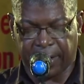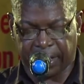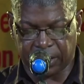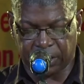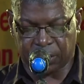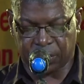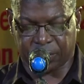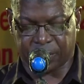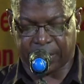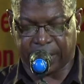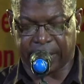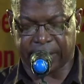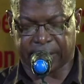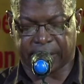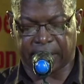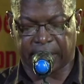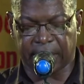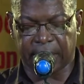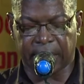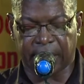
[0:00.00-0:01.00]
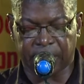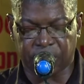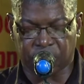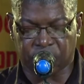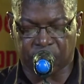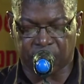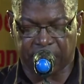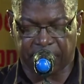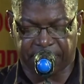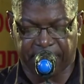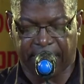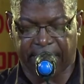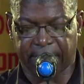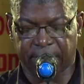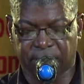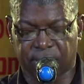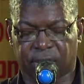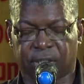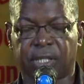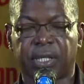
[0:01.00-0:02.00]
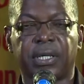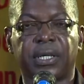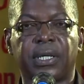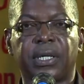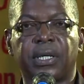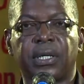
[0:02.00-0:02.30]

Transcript: fundraising luncheon events.